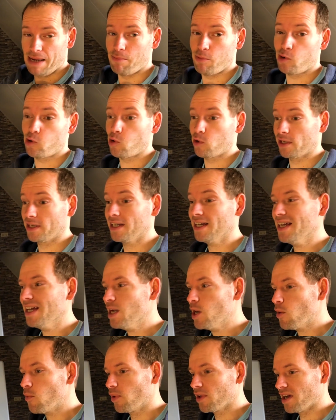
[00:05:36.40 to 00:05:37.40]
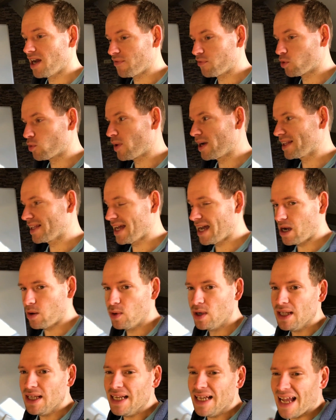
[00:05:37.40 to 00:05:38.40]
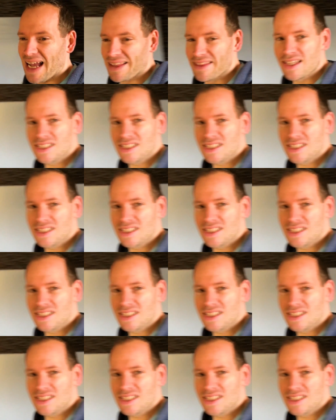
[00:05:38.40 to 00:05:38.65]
I'm recording with an iPhone right now, and